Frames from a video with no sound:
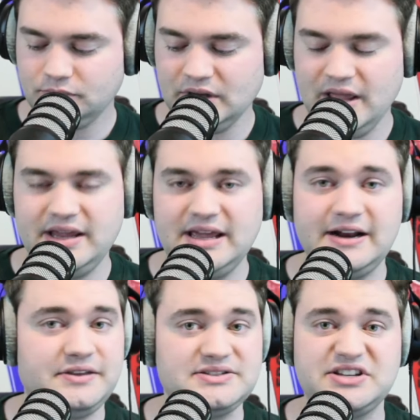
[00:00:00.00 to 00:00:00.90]
Again, I
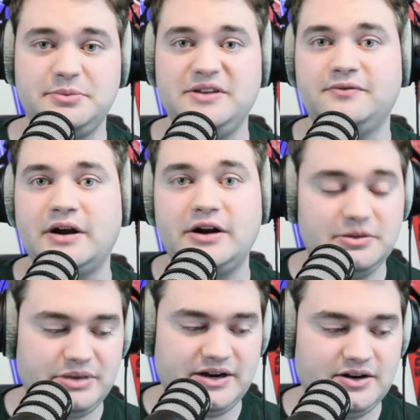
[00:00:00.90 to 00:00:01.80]
think it's going to be very
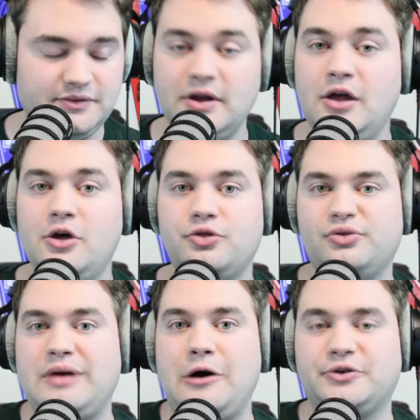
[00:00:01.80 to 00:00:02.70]
competitive
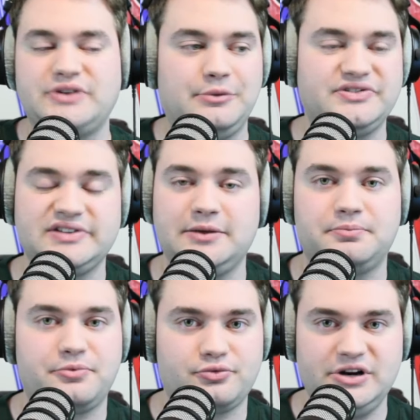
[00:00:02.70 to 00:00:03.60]
throughout, I would say,
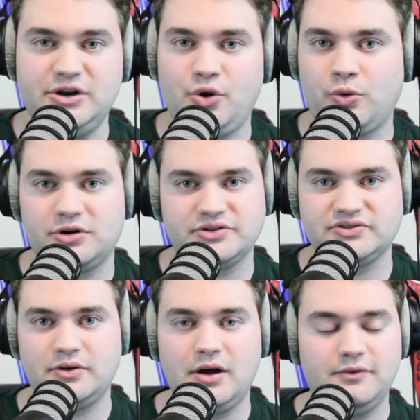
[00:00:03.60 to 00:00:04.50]
three
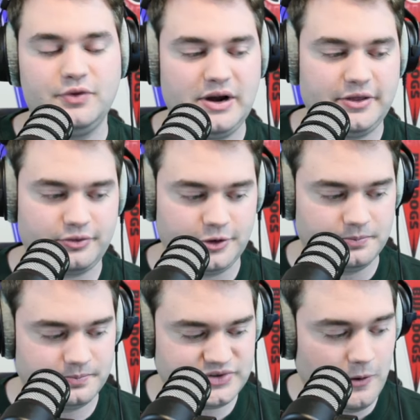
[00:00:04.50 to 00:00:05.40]
quarters of the way through.
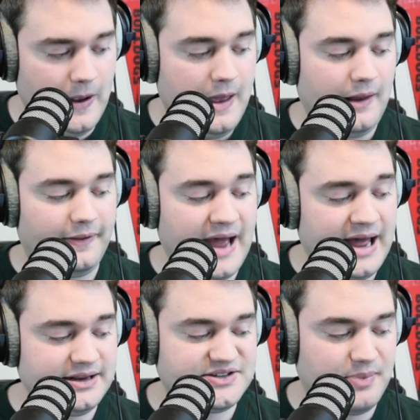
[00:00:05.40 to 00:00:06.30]
So
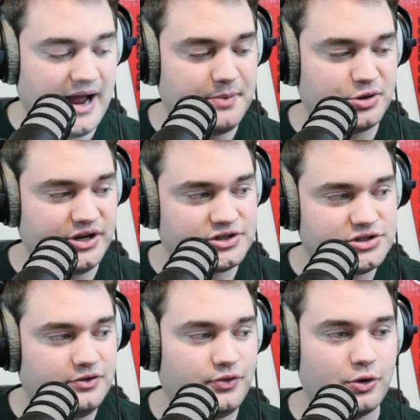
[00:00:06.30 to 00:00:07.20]
that is my
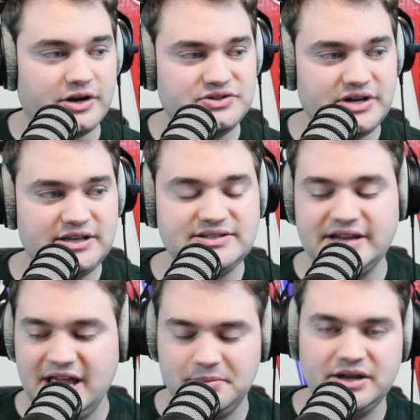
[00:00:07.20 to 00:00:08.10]
prediction for Kentucky's
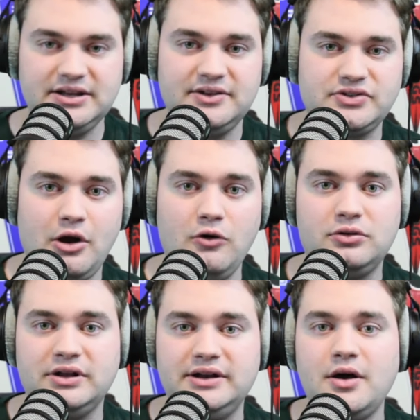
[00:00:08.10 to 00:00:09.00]
game against
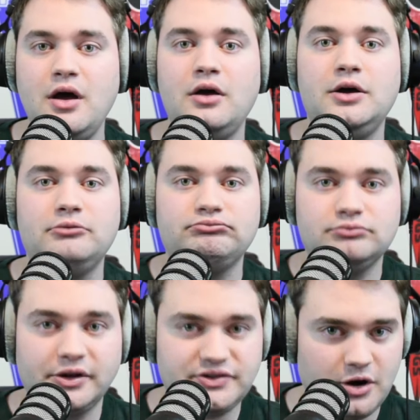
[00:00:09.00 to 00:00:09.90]
Oakland.
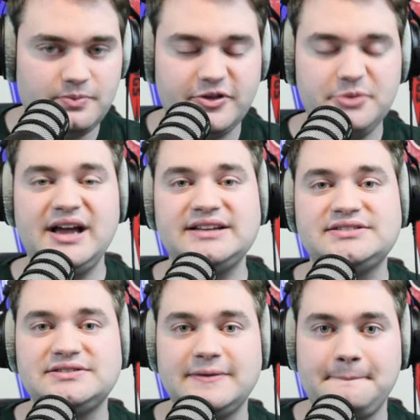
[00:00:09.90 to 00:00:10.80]
Let's hope for the
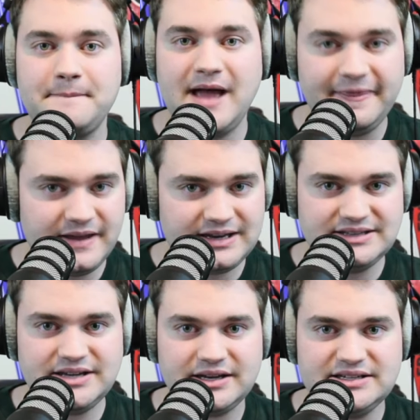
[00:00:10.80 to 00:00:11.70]
best. I think
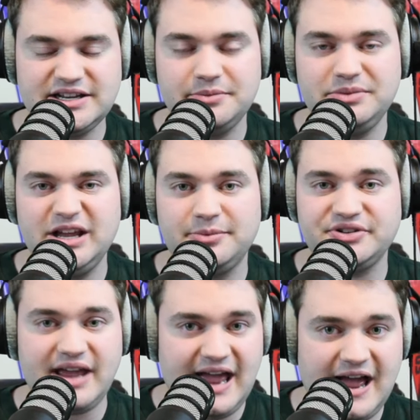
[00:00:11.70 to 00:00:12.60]
Kentucky's going to be able
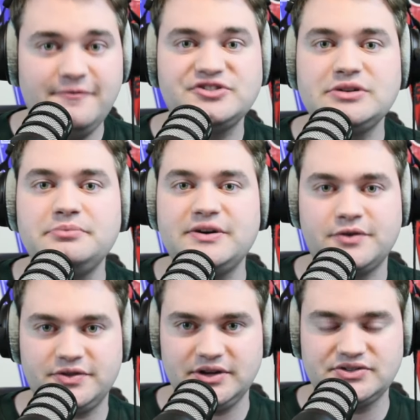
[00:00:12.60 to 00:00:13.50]
to have some
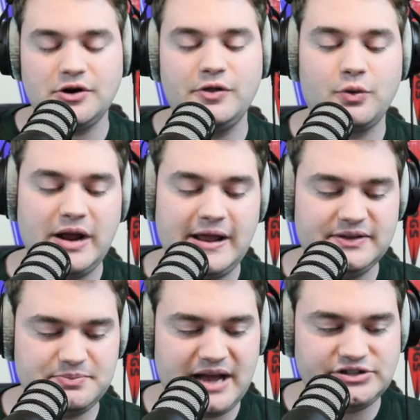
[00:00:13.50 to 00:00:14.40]
different things go their way in
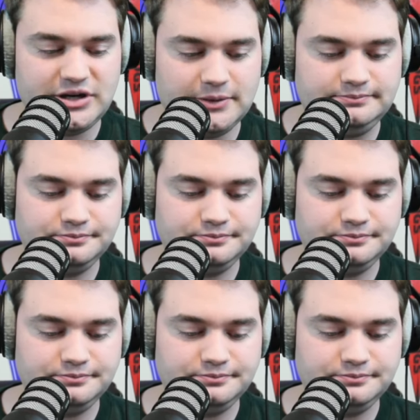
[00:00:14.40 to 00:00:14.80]
this matchup.